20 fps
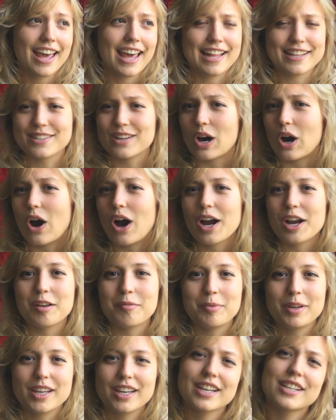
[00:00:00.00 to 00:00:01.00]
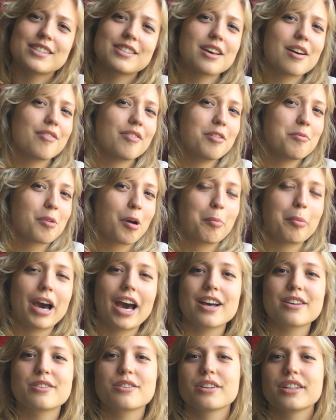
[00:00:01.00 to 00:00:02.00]
it's hard because a female
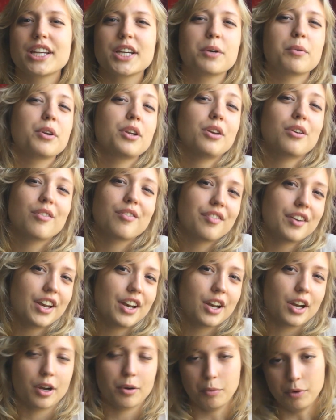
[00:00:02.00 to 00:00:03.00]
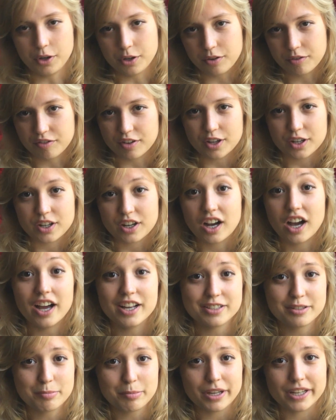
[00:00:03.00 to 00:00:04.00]
pastor, like, where do you fit her? Where do you fit her
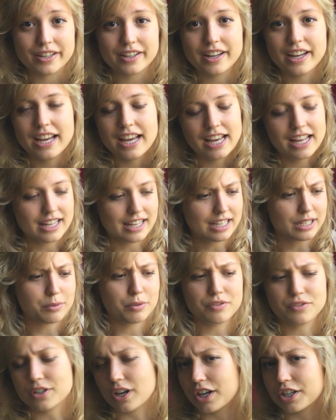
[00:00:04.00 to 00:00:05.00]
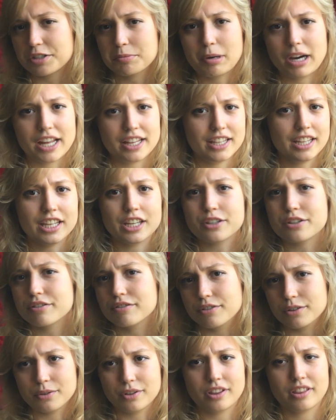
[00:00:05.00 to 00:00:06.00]
husband? Like we've talked about in the
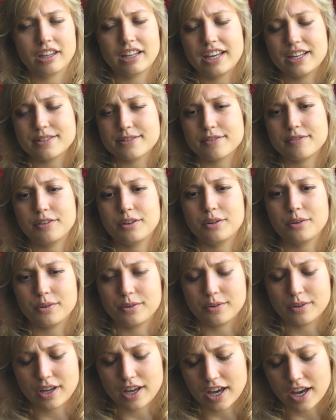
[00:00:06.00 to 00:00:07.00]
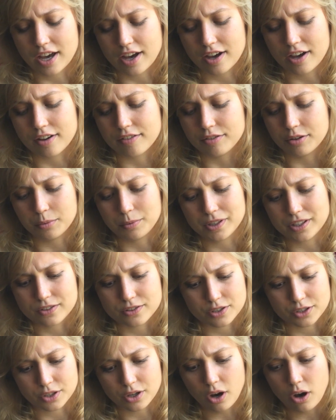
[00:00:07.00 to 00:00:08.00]
interview with Liz a few
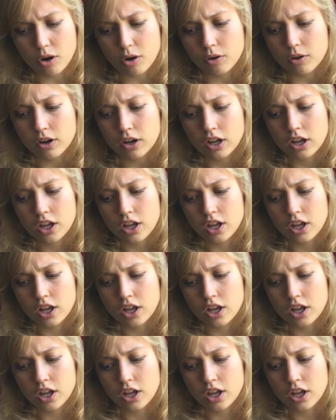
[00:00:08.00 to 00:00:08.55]
weeks ago.